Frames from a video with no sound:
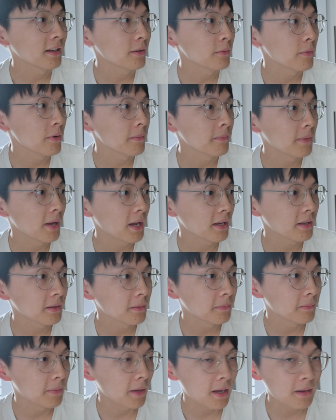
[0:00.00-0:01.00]
remained the
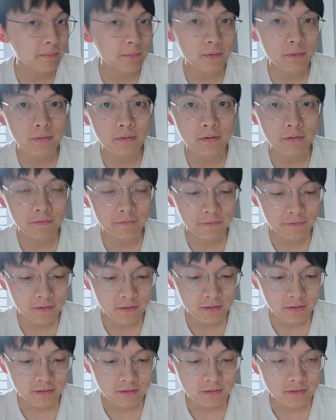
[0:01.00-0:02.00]
Bible of
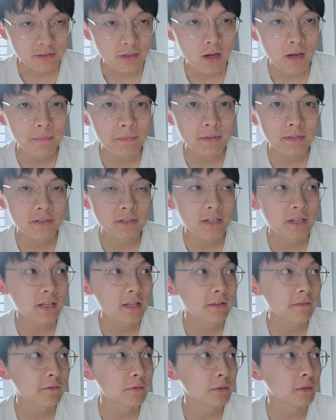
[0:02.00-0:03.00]

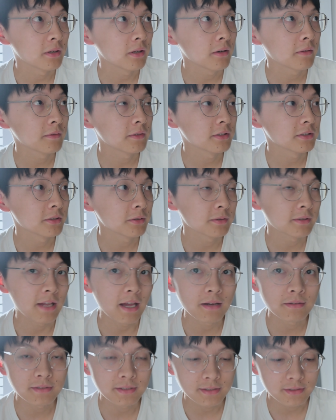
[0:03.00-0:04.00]
geometry for over
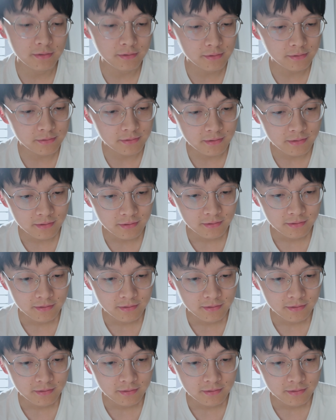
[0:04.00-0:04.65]
2,000 years.